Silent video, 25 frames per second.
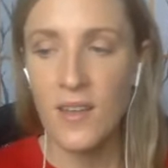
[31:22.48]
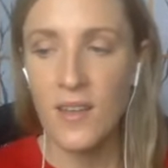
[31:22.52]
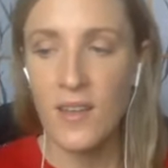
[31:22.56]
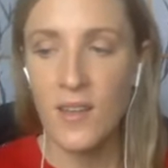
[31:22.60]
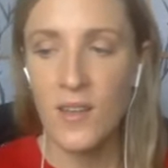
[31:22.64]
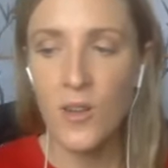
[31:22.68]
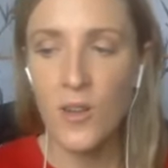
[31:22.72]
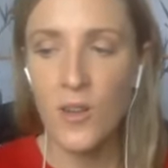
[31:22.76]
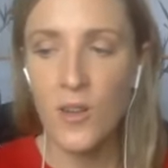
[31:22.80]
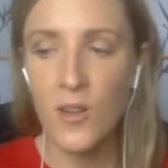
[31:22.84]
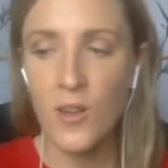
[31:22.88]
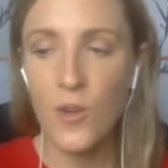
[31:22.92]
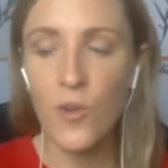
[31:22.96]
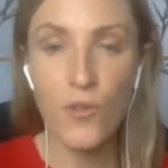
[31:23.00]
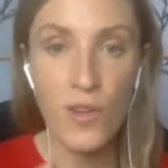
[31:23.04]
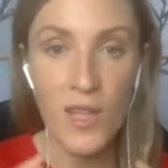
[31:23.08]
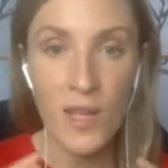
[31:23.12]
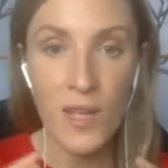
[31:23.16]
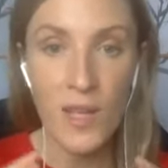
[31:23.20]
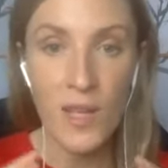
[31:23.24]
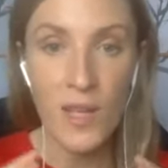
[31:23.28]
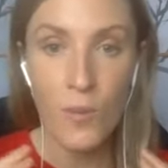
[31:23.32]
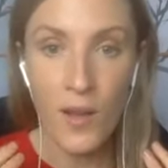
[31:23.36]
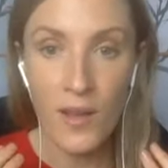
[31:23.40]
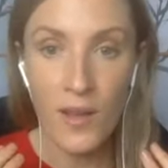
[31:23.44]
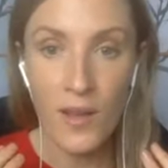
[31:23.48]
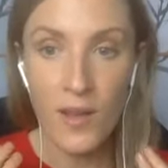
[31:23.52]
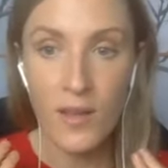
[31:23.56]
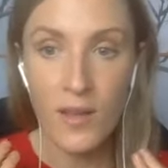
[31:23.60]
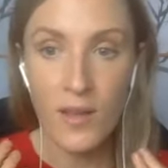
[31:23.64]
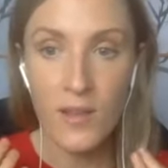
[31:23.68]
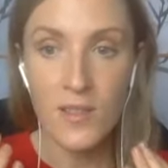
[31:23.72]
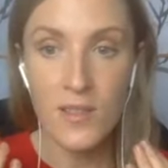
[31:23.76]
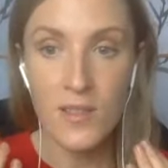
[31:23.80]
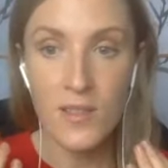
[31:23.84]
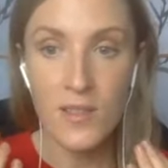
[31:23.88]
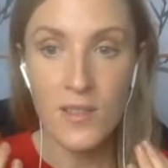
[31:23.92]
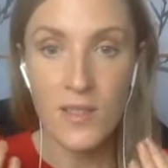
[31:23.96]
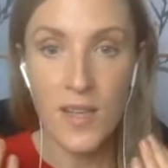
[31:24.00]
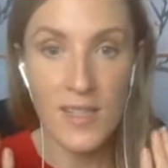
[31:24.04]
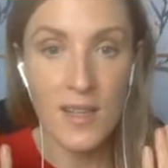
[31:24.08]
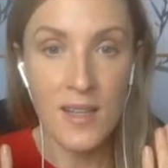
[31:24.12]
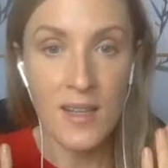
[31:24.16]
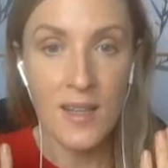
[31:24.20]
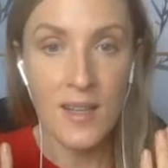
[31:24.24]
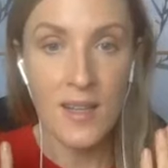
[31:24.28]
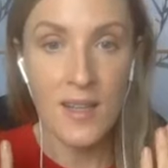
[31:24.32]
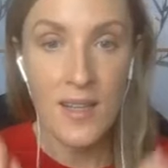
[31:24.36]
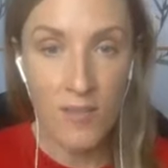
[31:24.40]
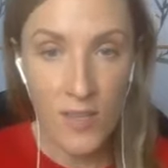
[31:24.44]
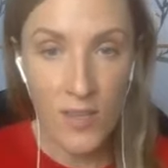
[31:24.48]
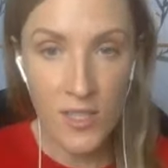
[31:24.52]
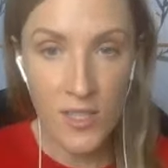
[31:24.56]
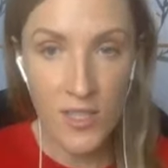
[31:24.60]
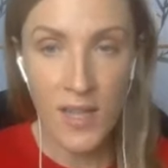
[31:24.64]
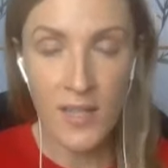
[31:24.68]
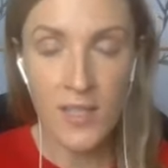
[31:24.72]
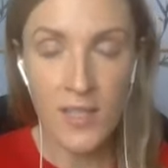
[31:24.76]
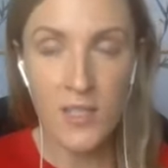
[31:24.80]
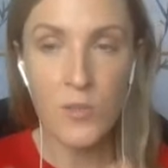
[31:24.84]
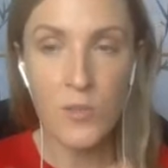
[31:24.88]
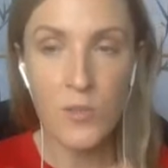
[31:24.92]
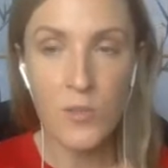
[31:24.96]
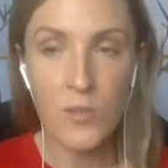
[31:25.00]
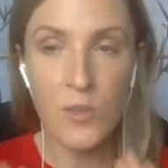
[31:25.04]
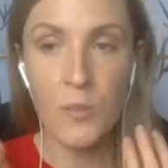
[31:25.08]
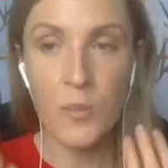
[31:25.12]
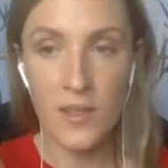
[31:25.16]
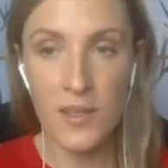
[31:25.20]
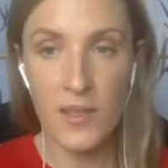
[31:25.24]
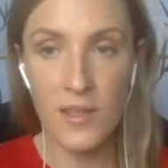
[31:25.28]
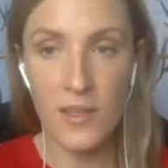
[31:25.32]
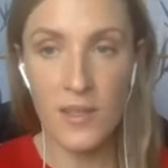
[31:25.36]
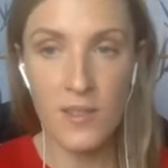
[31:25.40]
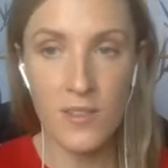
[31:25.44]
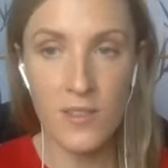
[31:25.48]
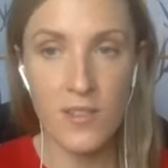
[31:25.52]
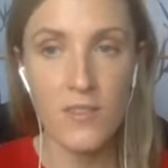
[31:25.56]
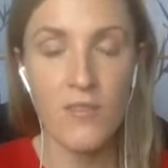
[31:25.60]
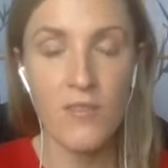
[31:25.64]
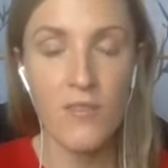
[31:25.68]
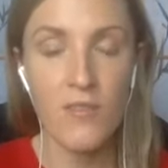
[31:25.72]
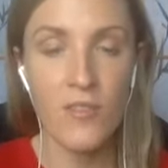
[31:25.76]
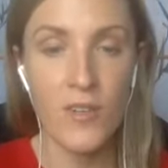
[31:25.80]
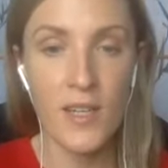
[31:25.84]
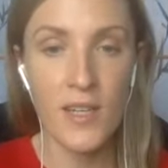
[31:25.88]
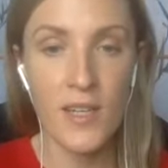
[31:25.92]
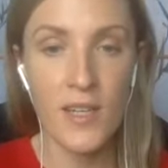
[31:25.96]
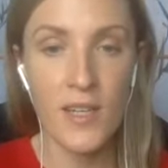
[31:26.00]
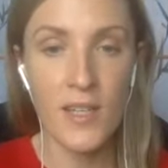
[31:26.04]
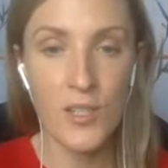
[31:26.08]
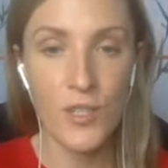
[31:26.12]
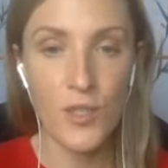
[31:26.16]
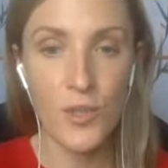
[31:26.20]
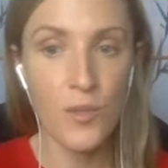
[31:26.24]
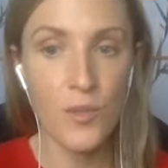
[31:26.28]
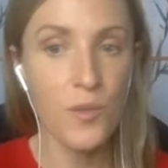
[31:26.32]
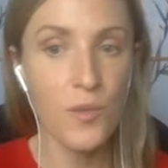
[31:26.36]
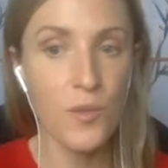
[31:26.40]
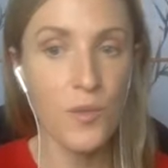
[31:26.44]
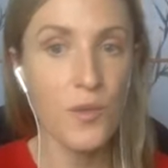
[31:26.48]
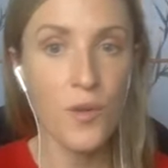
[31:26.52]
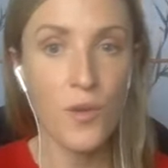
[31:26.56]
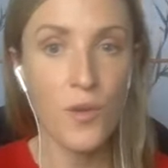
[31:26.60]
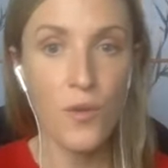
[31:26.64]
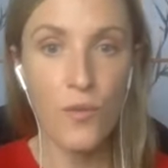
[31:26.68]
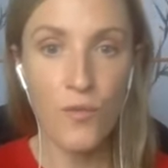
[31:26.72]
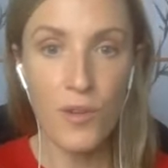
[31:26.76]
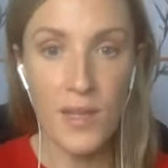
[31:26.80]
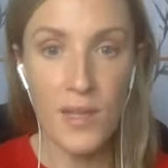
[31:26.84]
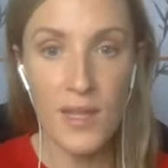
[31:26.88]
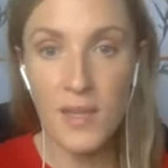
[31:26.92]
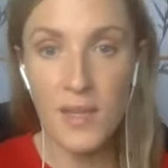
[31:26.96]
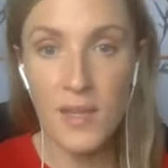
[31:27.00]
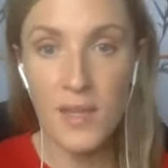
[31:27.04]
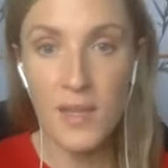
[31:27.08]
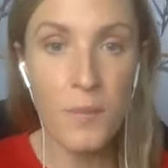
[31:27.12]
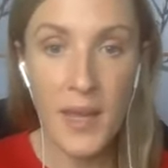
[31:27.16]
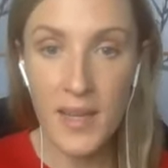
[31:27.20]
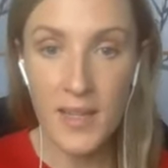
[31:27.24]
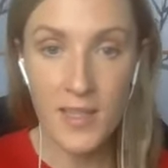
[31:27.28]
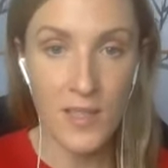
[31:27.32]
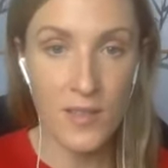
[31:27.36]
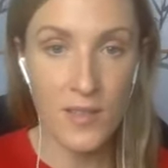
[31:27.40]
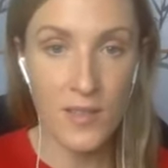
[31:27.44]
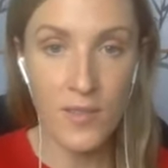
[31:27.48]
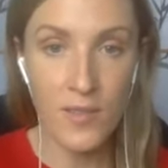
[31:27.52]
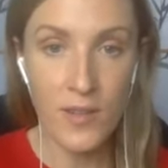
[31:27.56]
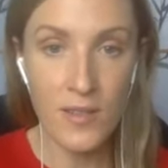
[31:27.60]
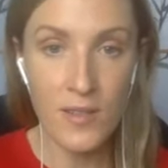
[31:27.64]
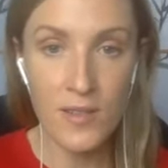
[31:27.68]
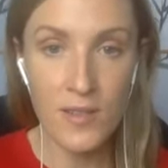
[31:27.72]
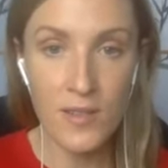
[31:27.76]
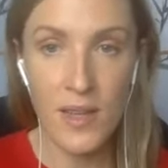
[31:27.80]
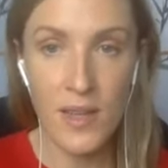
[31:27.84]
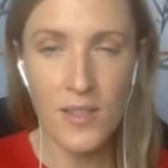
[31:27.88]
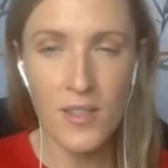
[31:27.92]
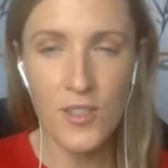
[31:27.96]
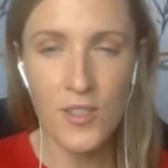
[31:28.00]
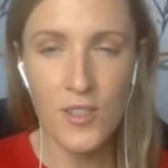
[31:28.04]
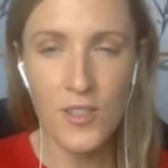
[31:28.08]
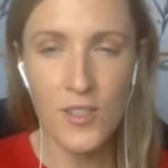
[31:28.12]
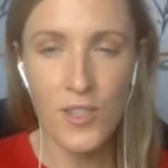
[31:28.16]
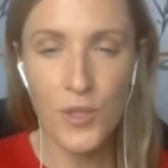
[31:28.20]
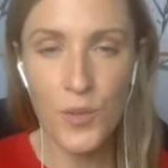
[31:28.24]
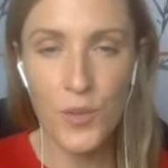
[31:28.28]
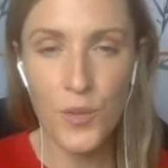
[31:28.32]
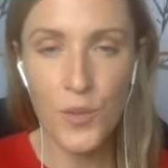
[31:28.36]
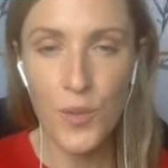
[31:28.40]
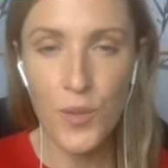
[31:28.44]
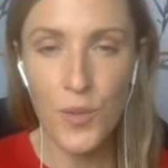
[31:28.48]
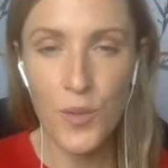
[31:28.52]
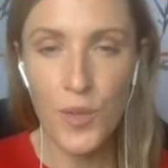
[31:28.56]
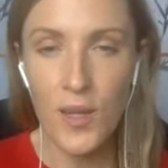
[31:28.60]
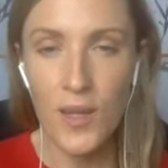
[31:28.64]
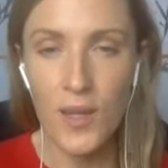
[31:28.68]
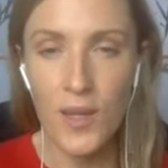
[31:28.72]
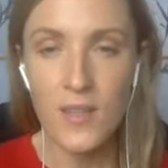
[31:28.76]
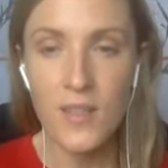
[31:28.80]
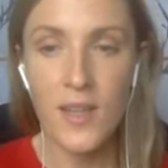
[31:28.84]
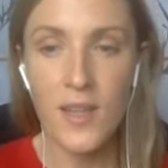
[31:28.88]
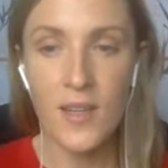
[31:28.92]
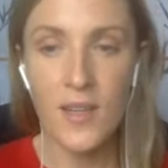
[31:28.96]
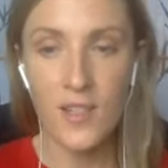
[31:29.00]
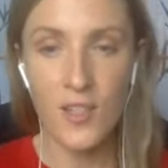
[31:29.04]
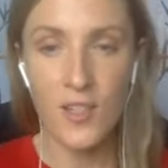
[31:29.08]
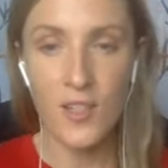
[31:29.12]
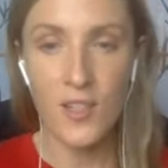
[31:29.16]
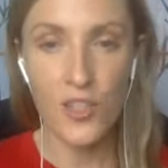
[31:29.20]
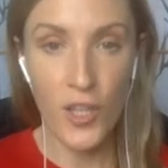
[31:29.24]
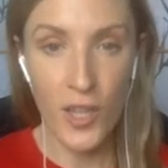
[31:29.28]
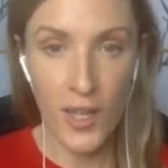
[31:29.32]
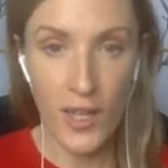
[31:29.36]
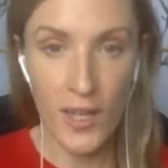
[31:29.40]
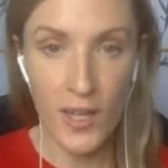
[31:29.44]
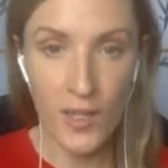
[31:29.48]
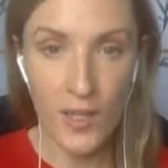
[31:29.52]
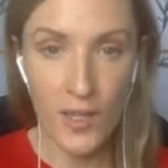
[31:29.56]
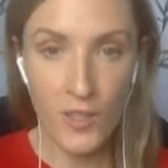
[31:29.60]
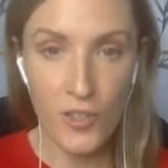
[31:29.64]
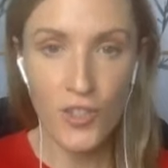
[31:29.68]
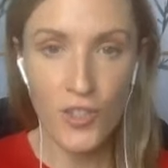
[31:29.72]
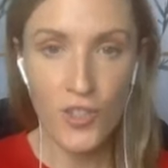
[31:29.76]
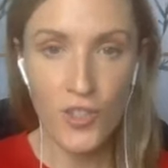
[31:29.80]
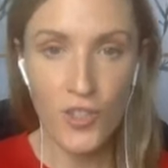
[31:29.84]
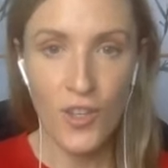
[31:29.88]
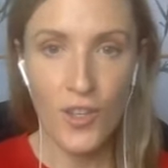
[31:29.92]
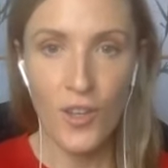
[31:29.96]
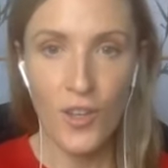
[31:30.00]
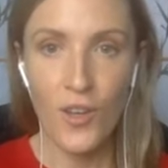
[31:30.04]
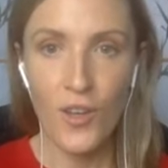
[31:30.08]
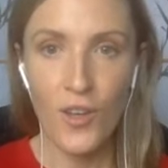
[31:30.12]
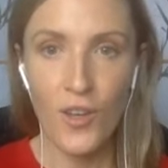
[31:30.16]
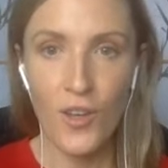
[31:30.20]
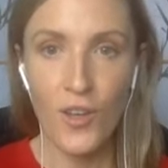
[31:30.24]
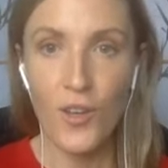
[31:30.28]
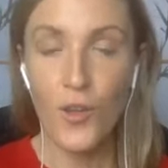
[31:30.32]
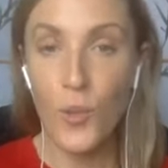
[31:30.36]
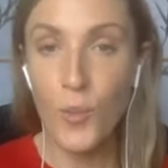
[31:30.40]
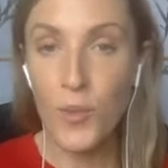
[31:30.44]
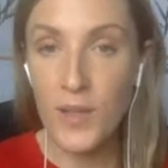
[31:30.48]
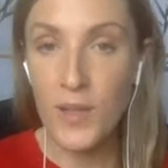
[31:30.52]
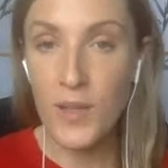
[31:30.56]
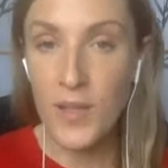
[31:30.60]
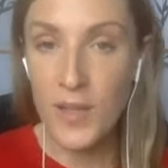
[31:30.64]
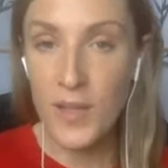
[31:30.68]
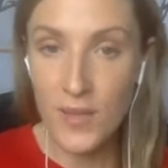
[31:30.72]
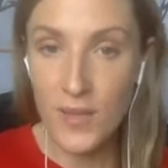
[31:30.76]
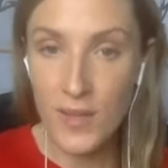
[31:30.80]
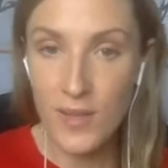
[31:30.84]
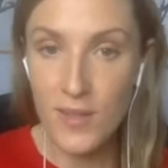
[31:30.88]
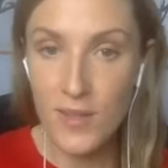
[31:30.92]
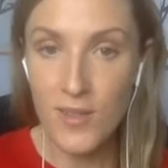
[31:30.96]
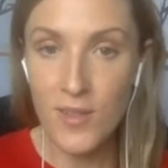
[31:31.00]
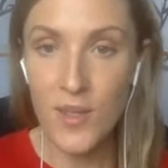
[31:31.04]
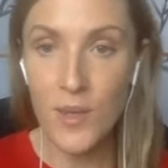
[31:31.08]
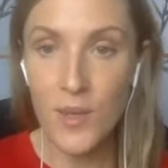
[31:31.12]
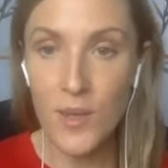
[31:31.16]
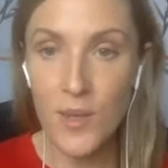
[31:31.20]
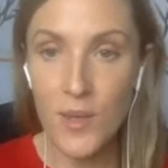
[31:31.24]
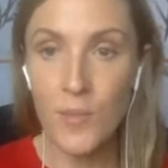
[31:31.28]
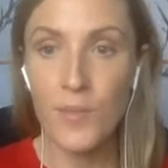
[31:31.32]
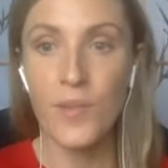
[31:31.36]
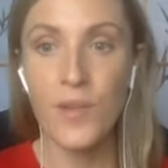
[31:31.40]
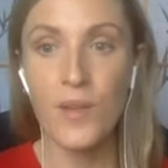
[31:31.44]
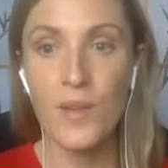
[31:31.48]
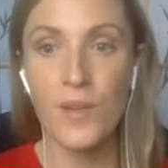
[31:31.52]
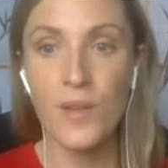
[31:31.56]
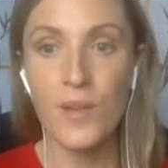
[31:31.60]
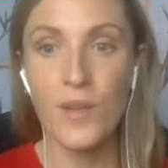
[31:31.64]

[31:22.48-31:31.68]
you know, you really want to start to live it and to embody it for it to really make a difference and to start to change your belief system,